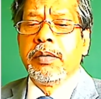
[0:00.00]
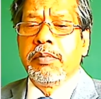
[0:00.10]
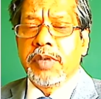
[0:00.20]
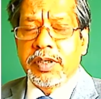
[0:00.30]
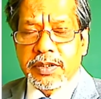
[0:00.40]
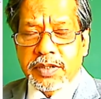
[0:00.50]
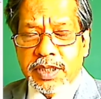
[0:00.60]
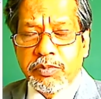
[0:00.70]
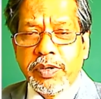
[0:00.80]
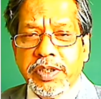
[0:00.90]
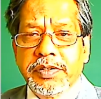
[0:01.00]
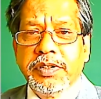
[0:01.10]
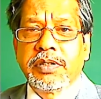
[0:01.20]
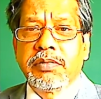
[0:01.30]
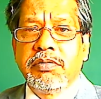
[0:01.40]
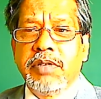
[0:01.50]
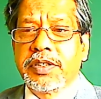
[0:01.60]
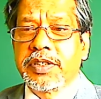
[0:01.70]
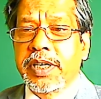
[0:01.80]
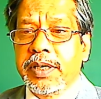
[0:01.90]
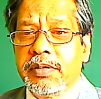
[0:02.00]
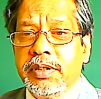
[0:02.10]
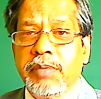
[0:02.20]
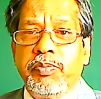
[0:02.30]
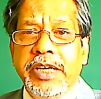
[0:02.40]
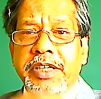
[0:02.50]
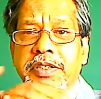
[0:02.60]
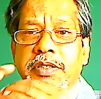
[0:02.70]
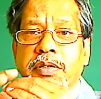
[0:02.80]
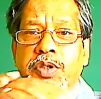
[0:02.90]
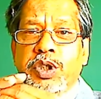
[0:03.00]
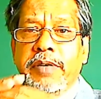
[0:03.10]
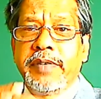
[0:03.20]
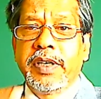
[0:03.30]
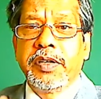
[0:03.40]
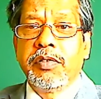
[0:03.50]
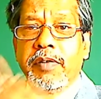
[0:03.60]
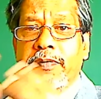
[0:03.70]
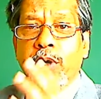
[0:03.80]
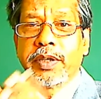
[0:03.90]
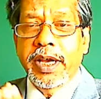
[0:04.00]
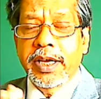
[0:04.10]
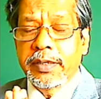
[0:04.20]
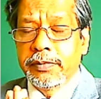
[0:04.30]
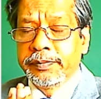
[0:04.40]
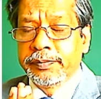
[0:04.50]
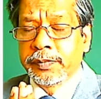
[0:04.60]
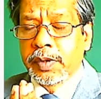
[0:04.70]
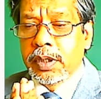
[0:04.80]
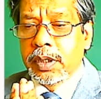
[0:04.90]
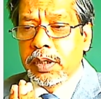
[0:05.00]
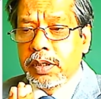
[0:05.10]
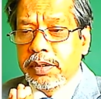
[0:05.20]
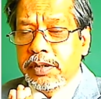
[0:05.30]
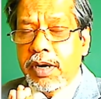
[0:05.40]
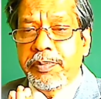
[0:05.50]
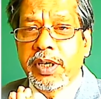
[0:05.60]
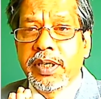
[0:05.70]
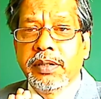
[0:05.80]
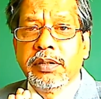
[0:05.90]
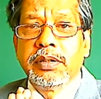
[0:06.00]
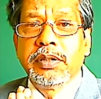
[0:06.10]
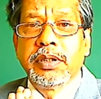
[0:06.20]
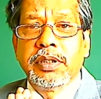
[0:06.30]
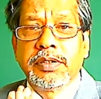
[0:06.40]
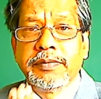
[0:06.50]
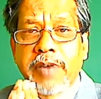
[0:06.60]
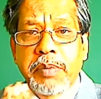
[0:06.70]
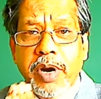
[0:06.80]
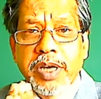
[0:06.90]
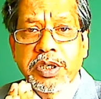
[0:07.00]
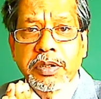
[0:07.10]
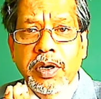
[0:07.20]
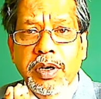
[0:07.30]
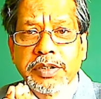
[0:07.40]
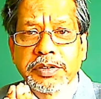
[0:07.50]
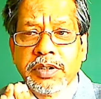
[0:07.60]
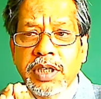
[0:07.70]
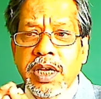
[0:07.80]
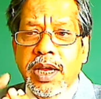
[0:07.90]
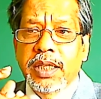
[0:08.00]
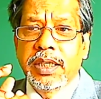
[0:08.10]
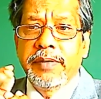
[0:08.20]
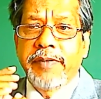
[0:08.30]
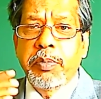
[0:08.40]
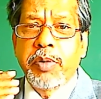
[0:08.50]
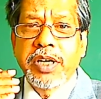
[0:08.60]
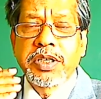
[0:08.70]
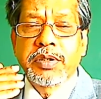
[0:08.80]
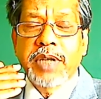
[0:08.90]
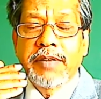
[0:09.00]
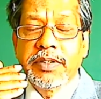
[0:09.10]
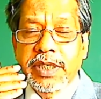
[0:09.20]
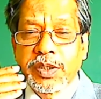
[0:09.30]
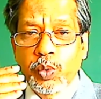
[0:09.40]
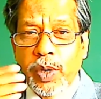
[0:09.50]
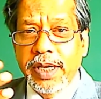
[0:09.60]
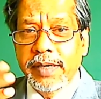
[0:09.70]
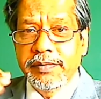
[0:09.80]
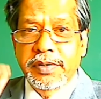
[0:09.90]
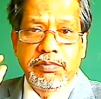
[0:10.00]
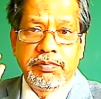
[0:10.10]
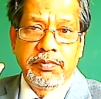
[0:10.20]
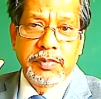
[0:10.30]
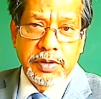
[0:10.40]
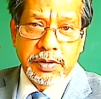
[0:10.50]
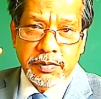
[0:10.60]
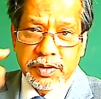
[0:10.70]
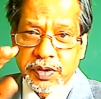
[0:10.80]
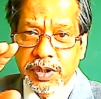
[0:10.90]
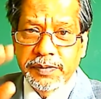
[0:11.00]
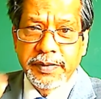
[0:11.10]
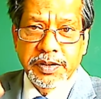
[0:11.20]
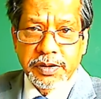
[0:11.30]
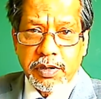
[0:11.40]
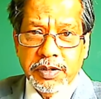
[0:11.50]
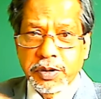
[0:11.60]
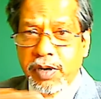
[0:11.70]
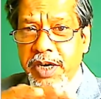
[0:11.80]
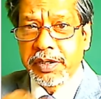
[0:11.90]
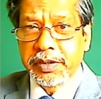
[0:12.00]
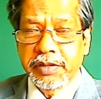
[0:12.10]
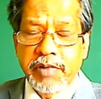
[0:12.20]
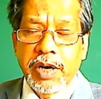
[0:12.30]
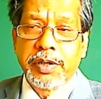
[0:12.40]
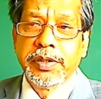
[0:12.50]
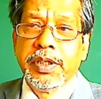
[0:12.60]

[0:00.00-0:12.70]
Because of some reasons, let's say the plates shifting or volcano erupting, there's vibration caused. And that vibration travels as waves through the surface, also under the ground.